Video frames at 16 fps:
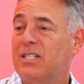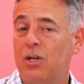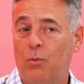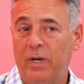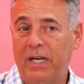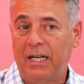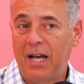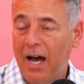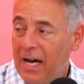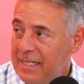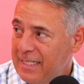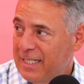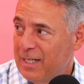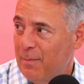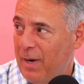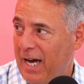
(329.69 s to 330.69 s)
So we
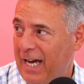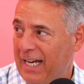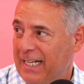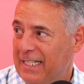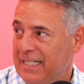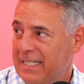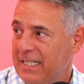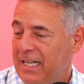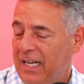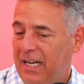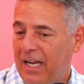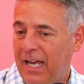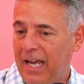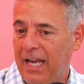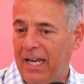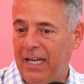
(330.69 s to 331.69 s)
customize
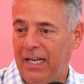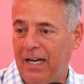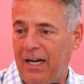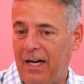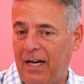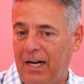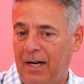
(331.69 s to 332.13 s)
a